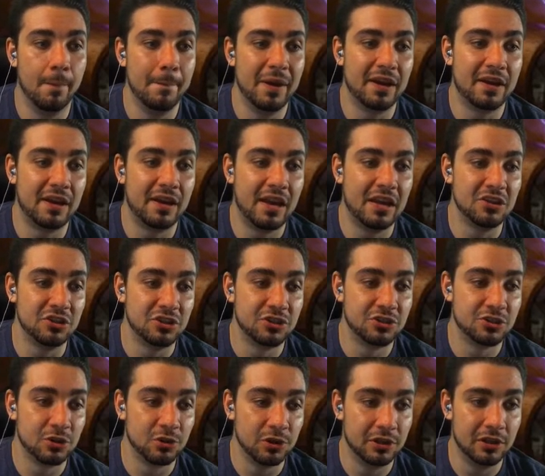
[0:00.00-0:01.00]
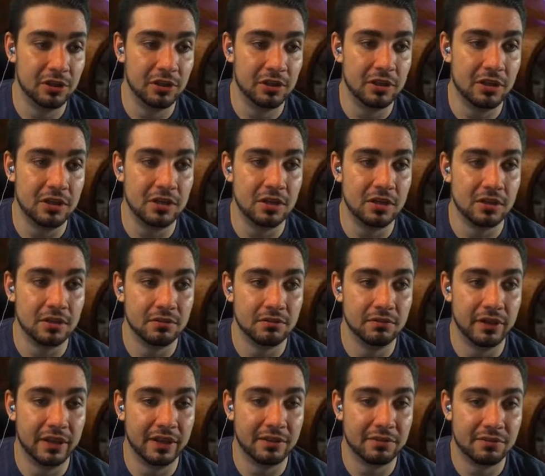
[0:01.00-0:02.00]
It can certainly
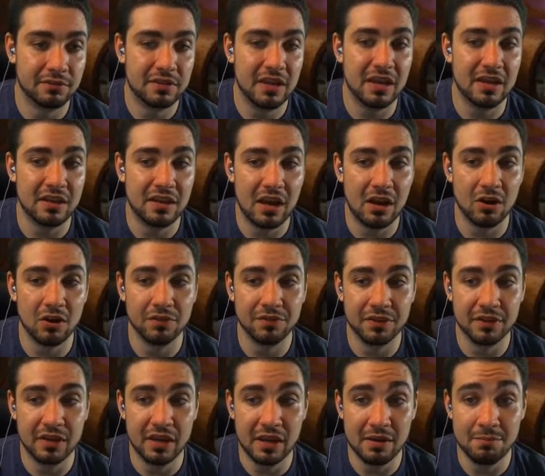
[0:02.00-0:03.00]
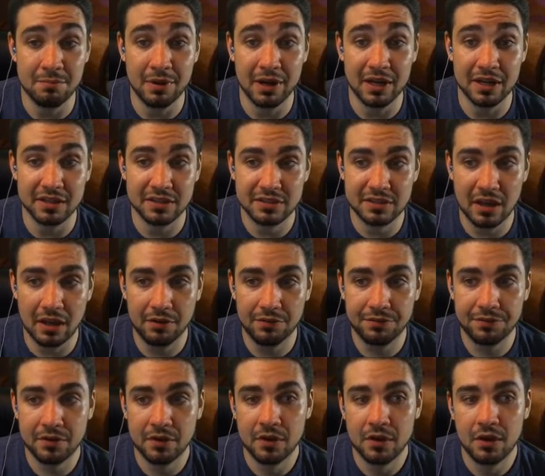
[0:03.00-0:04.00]
like take care of the game by
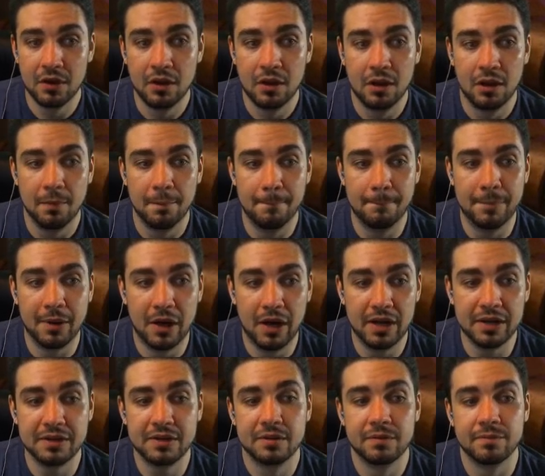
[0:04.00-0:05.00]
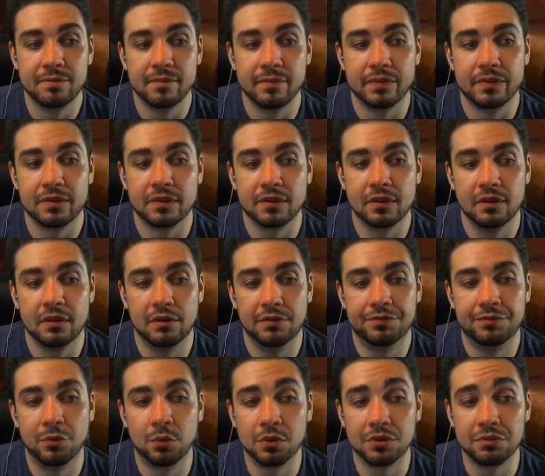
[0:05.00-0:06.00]
itself, but
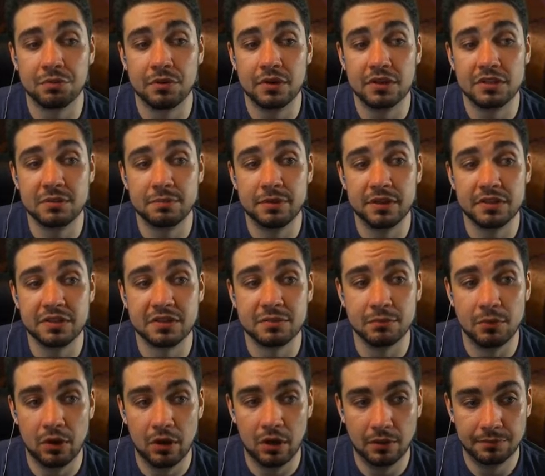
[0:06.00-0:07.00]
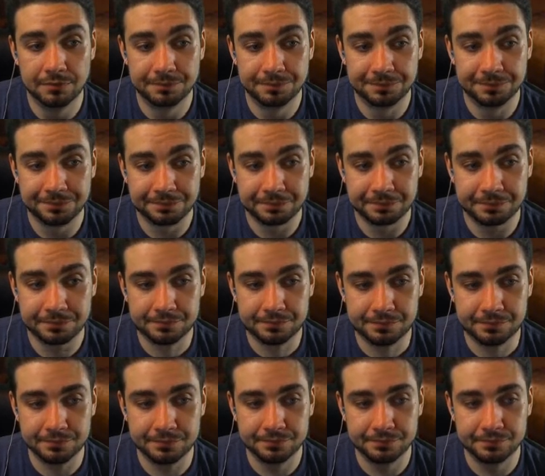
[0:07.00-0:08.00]
4/3 is a bit small.
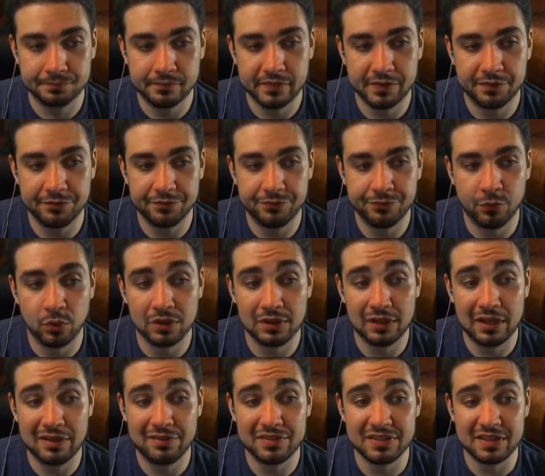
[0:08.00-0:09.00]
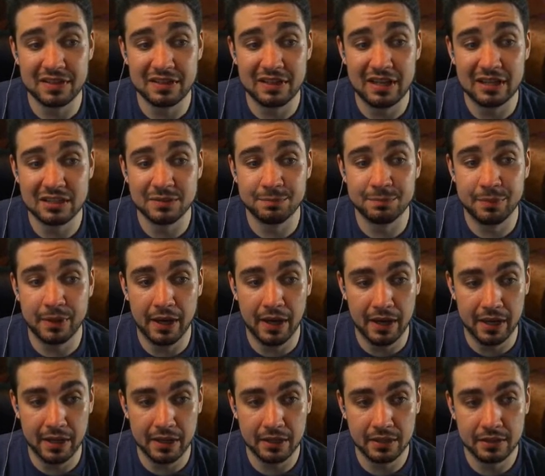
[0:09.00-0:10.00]
4 life is a lot to
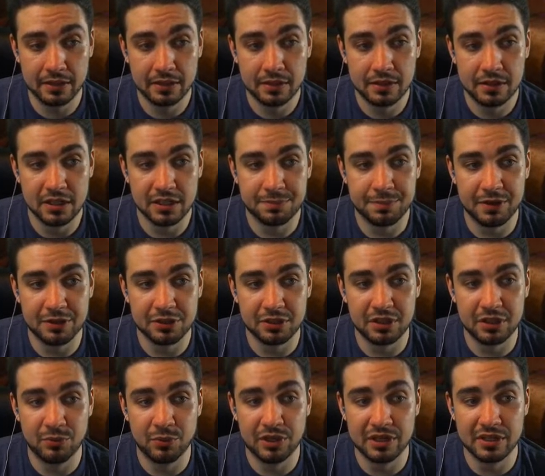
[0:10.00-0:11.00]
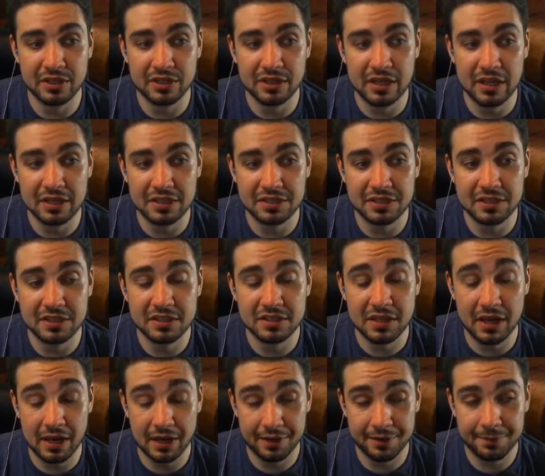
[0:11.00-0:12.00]
pay, especially when it negates the
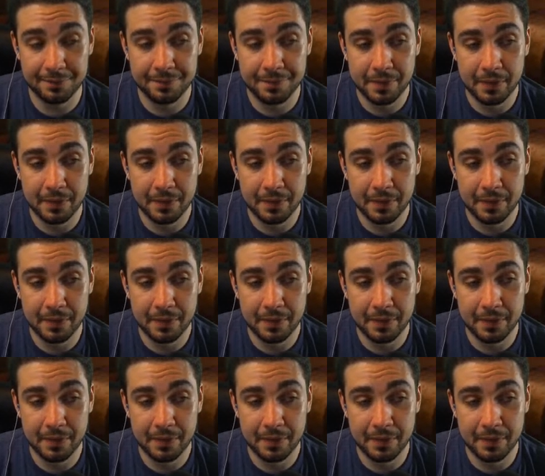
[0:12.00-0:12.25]
attack,